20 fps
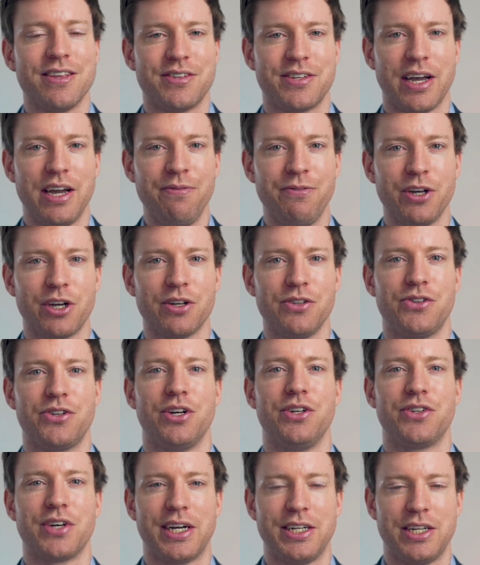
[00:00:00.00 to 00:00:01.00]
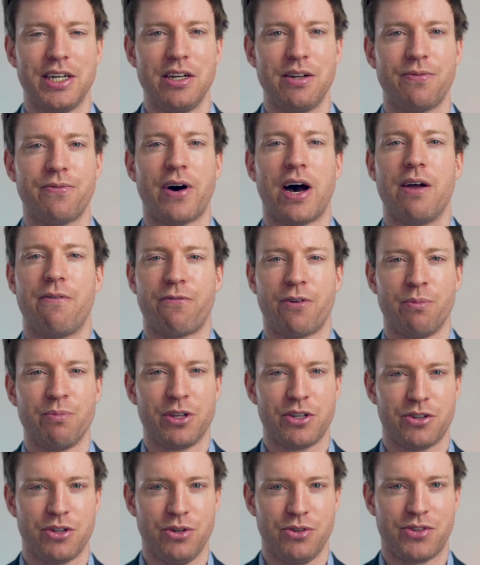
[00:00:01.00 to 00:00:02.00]
the safety concerns identified
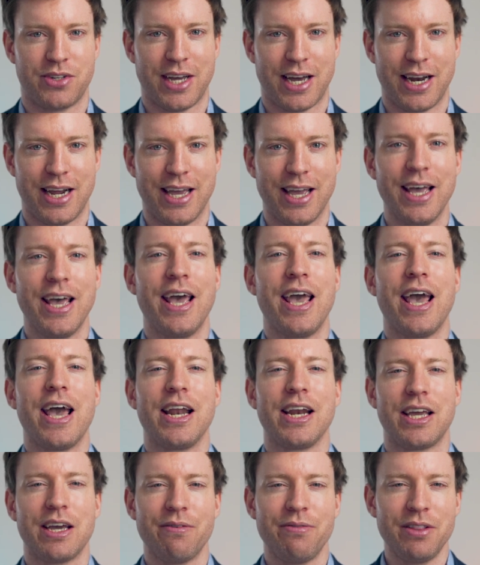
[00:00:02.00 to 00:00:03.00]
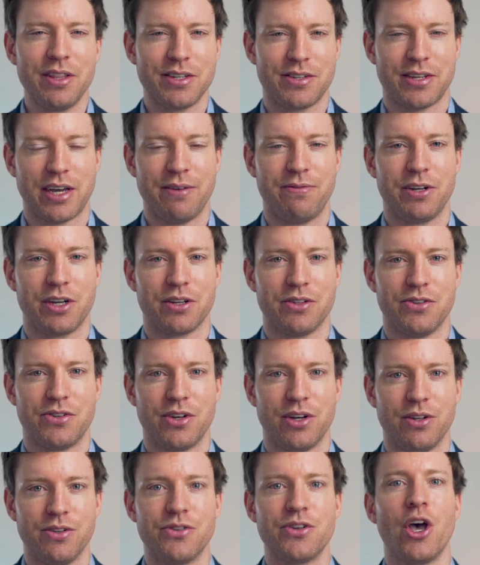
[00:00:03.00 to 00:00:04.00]
from this new study, and given the safety
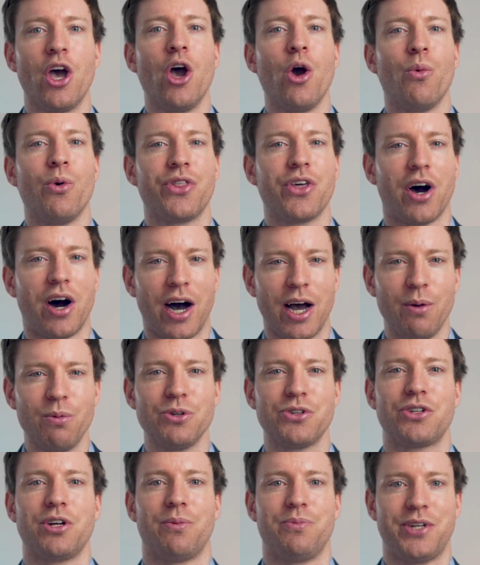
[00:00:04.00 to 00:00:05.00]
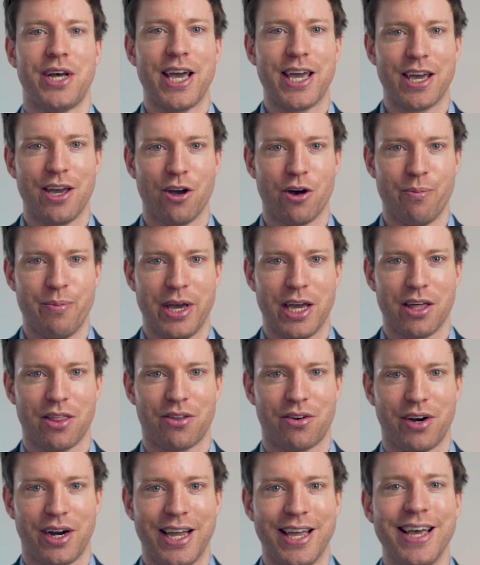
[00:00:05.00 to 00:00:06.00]
concerns, whether I will stop taking
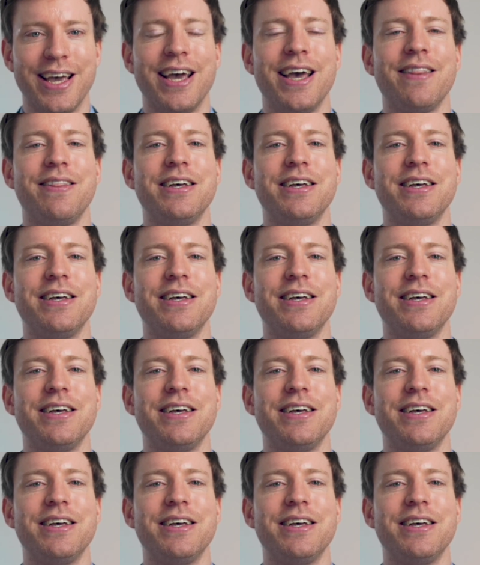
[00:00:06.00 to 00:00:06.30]
omega-3.